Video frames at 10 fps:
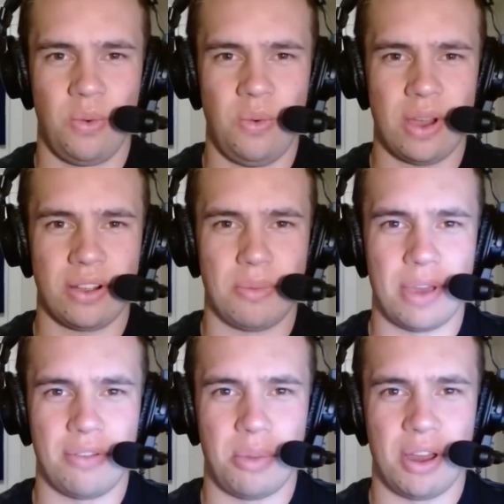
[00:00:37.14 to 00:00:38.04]
Welcome,
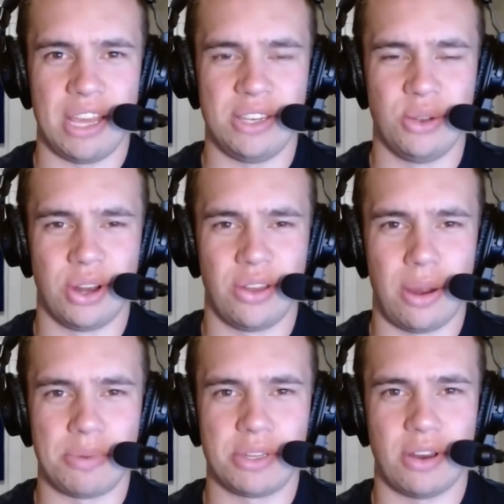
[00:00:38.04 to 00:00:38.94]
everybody, to
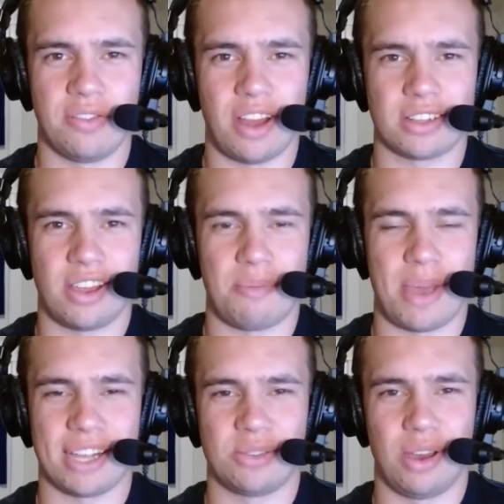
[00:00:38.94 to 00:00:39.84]
another episode of Locked On
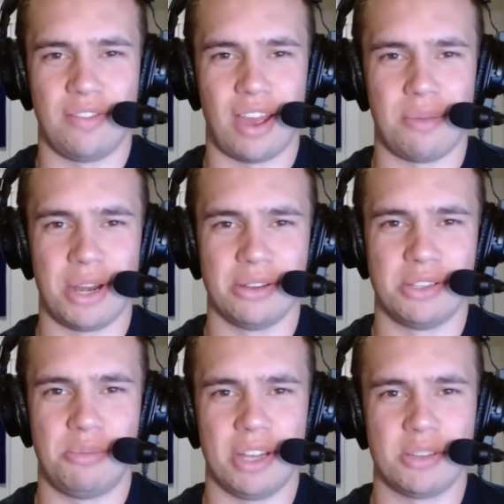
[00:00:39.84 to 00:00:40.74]
Pac-12. I'm your
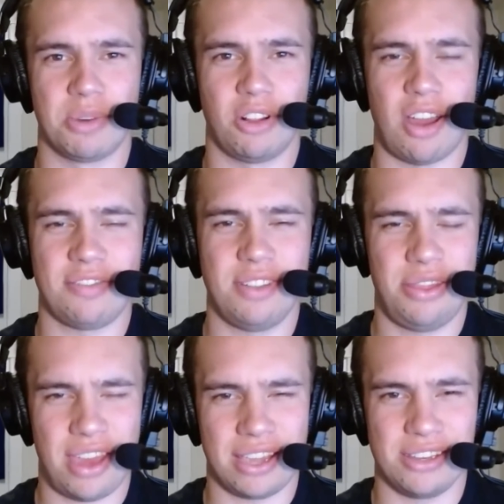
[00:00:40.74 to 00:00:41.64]
host, Spencer
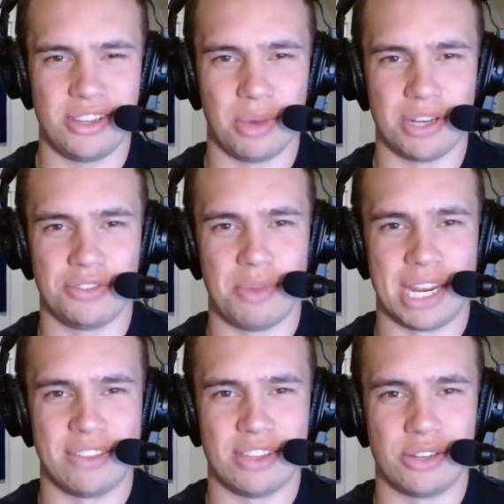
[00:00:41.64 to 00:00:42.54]
McLaughlin. Thank you so much for
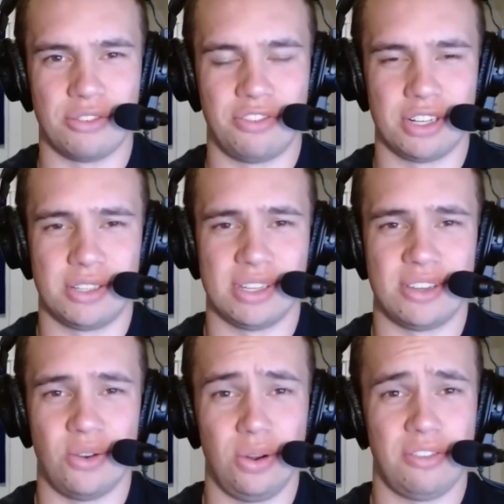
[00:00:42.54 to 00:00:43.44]
making this your first
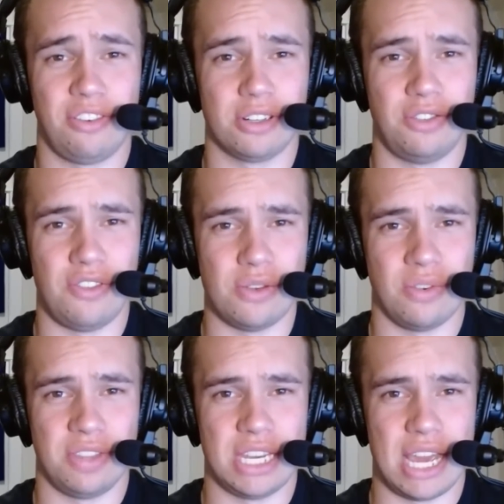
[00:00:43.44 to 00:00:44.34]
listen or your first
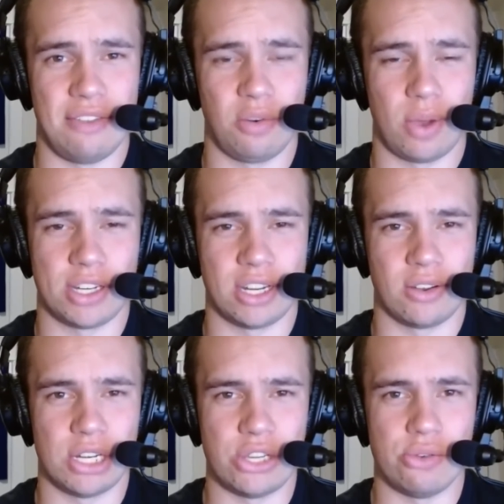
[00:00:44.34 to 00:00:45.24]
view of the day if you're
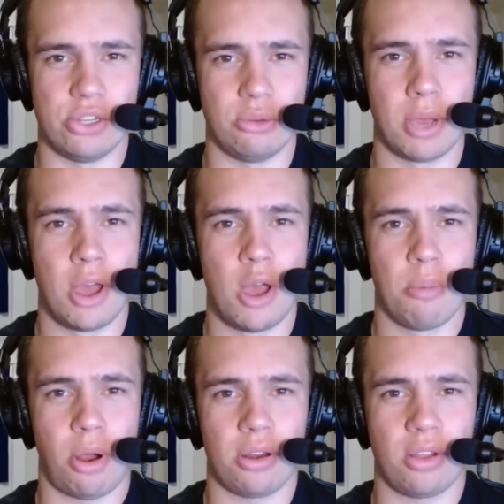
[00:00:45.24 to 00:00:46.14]
watching on YouTube.
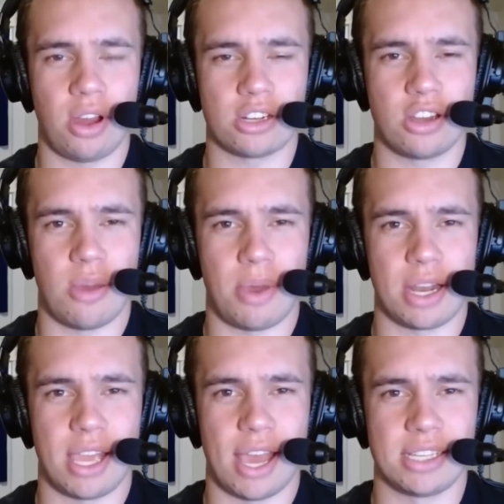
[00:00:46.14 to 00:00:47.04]
Part of the Locked On
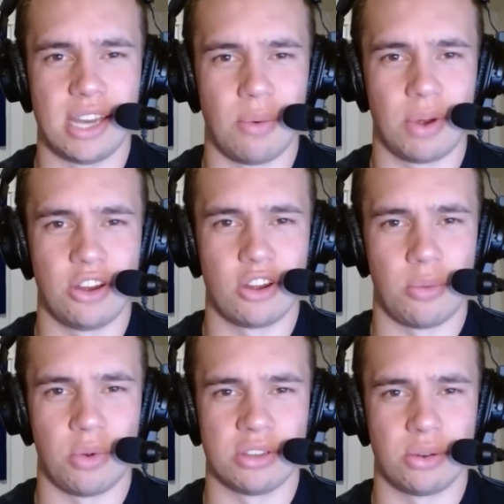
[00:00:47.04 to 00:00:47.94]
Podcast Network, your
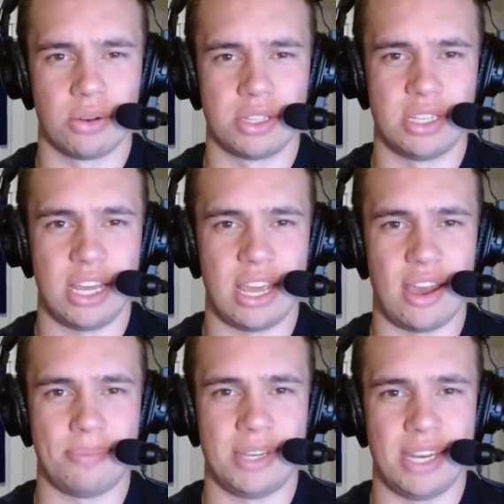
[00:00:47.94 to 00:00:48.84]
number one source to stay
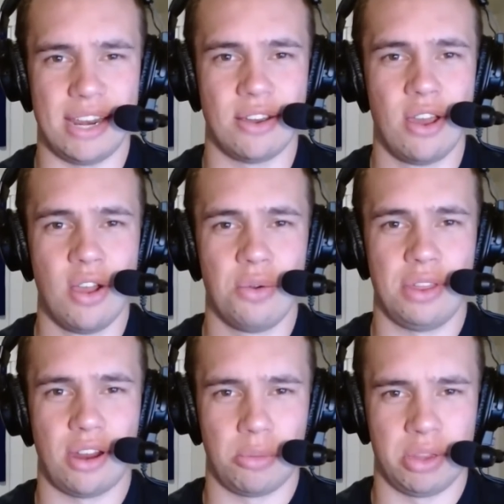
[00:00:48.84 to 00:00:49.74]
up to date
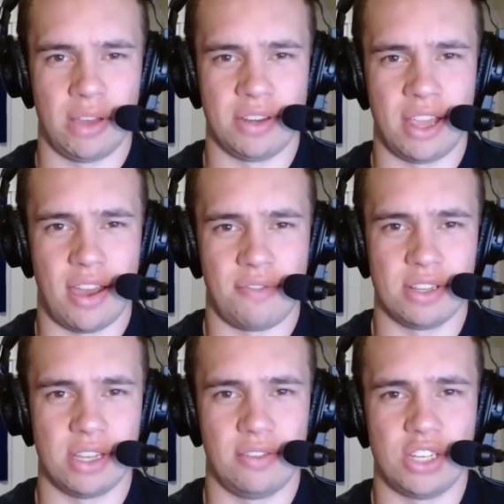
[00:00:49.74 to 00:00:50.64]
with our beloved
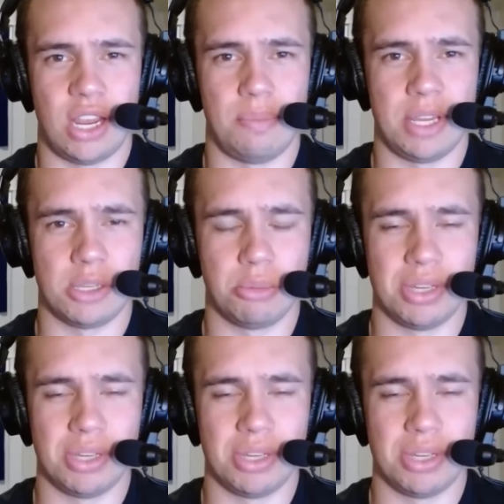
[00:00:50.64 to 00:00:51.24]
Conference of Champions.